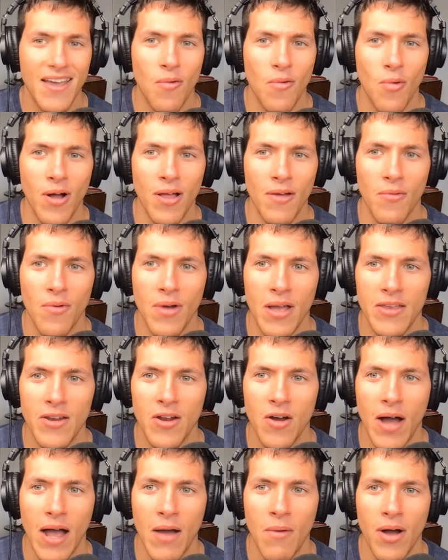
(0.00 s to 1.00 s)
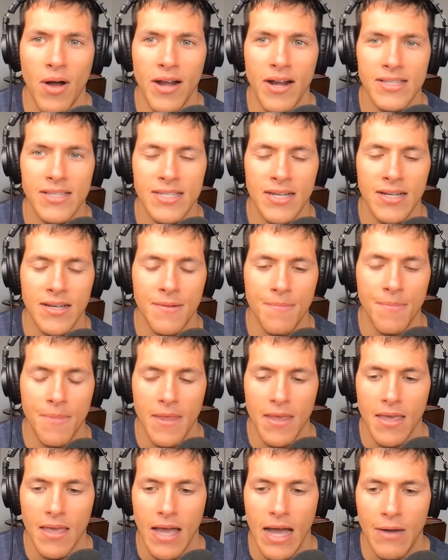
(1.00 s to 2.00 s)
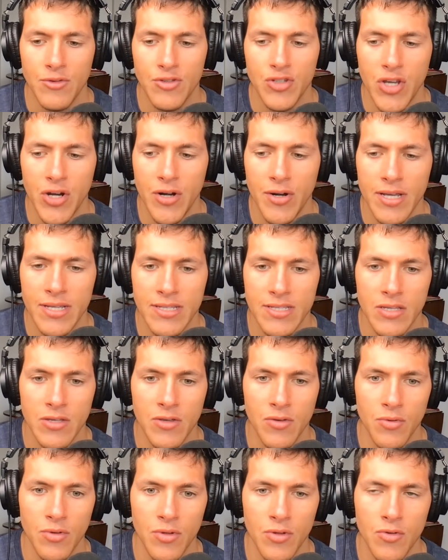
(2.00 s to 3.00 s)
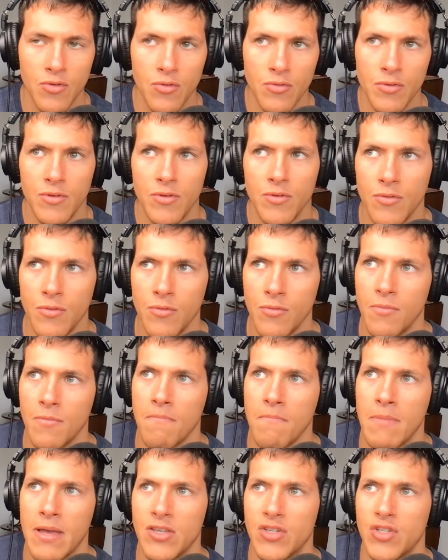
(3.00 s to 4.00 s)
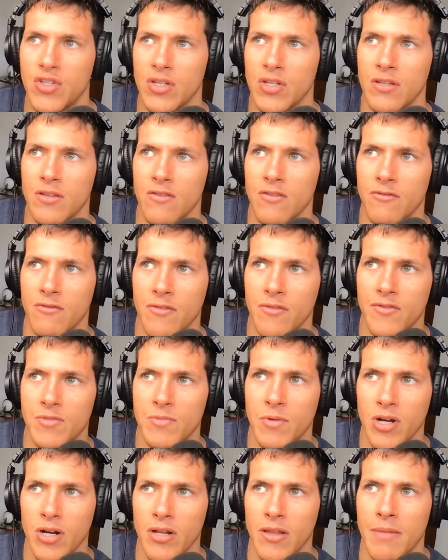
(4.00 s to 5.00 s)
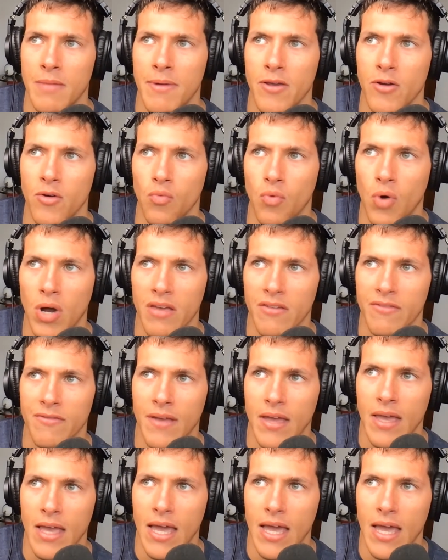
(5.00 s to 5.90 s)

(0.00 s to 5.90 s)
I wanted to, I was curious. You mentioned you've spoken a lot about your wife.